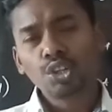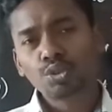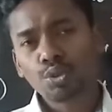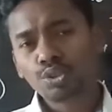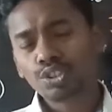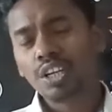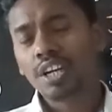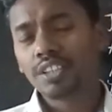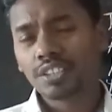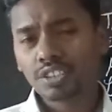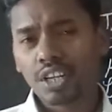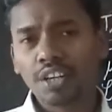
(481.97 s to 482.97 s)
So
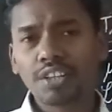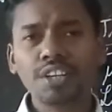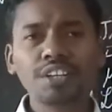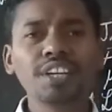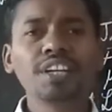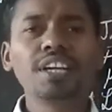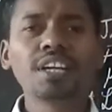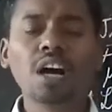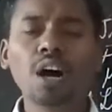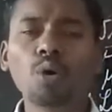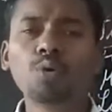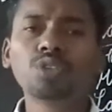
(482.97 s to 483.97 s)
they started
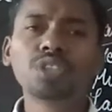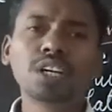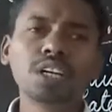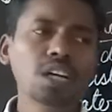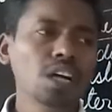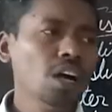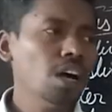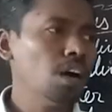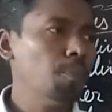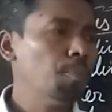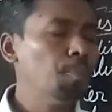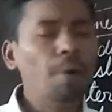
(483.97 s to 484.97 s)
digging out the
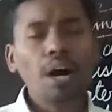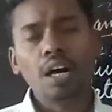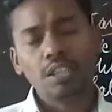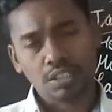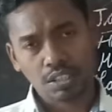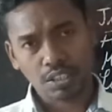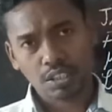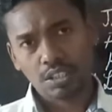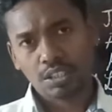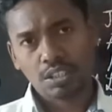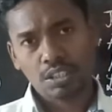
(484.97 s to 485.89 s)
past,